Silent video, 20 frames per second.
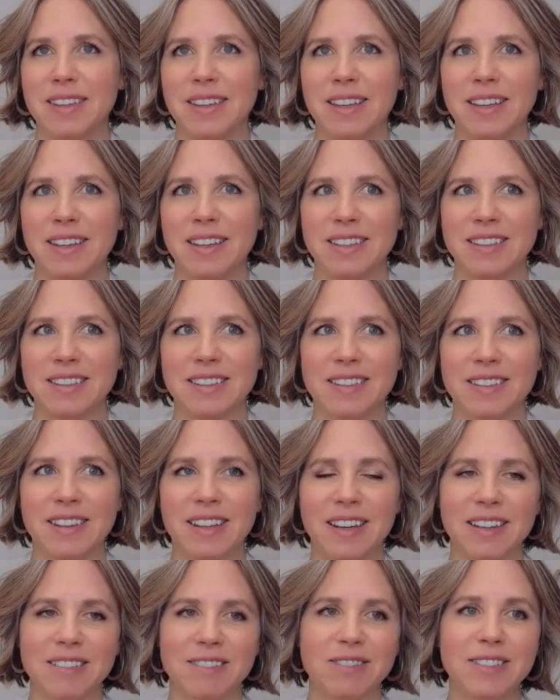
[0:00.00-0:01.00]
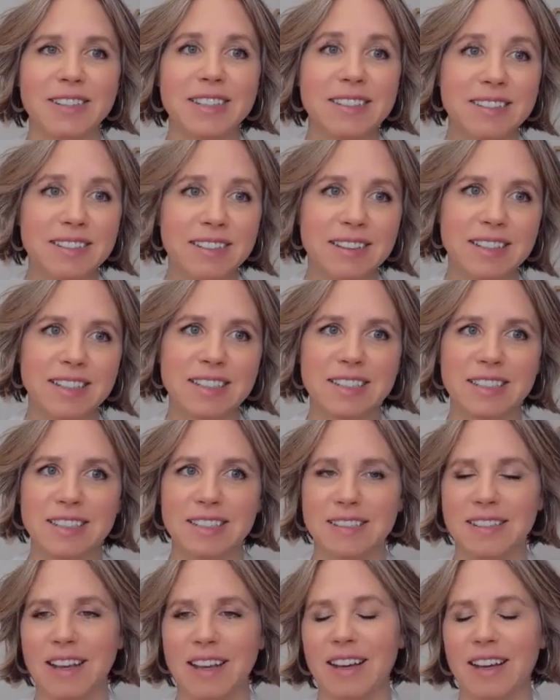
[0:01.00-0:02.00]
and then recently
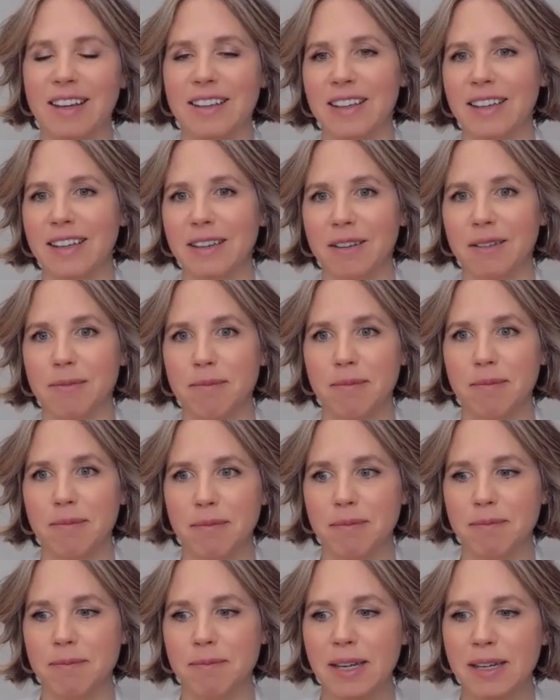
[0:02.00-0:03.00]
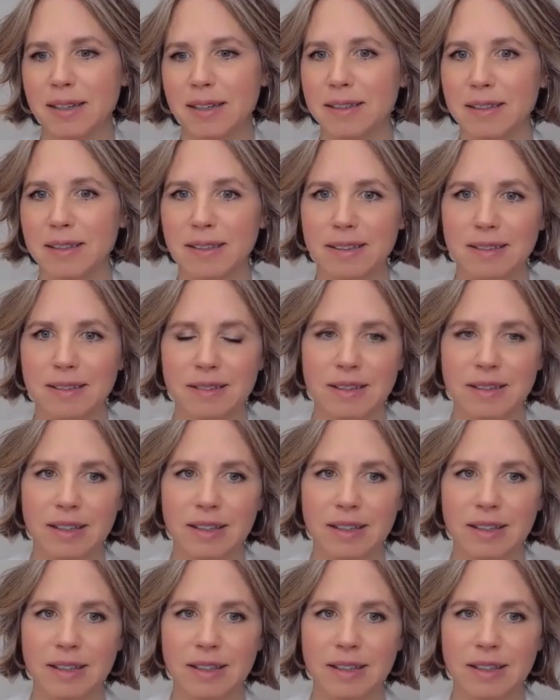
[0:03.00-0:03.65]
she's had like a medical